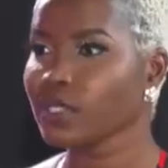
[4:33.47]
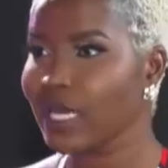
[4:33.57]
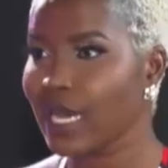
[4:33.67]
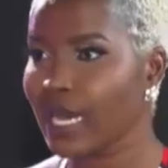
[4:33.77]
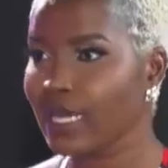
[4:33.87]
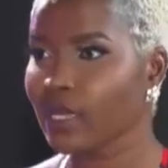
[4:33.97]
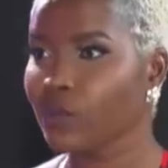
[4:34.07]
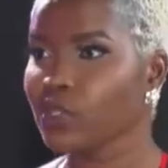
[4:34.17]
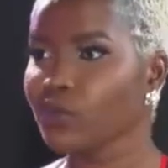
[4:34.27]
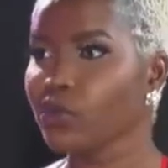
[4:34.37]
tag
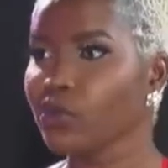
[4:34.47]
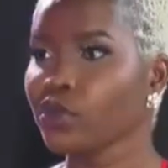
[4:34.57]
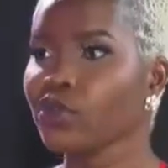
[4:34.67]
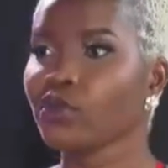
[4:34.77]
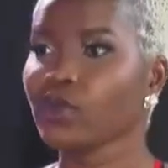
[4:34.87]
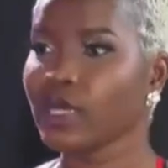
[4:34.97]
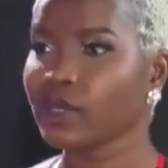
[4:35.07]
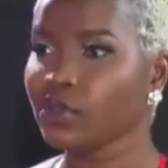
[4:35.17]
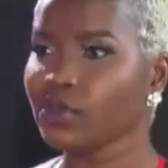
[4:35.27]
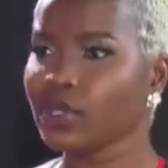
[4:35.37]
that was put on you,
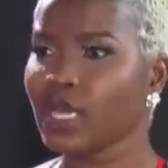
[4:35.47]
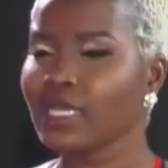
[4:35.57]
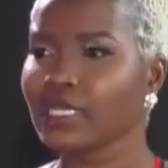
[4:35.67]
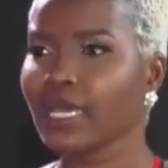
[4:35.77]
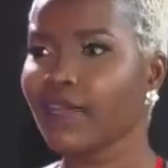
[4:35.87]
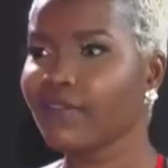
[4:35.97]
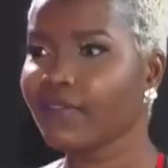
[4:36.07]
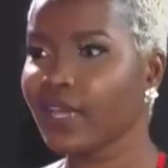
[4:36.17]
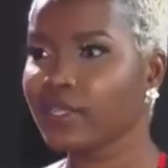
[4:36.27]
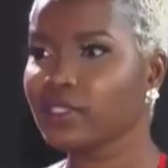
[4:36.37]
that news, did it
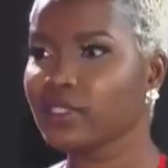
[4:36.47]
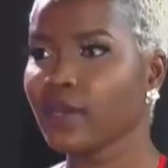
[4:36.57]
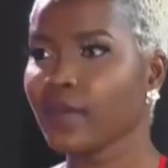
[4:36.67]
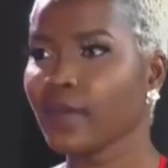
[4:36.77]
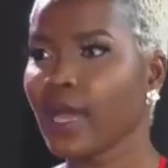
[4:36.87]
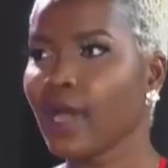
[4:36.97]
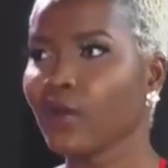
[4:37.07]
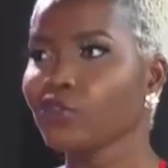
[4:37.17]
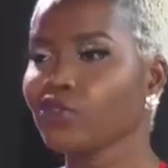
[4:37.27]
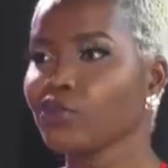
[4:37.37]
affect um,
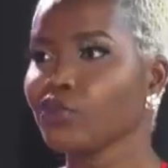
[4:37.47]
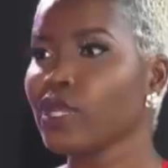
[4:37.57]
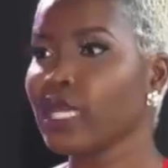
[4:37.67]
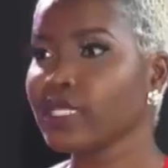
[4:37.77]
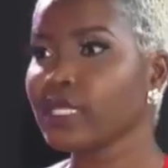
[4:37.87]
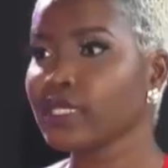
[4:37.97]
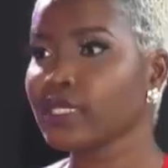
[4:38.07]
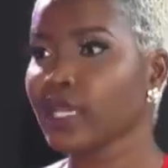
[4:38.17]
how you related to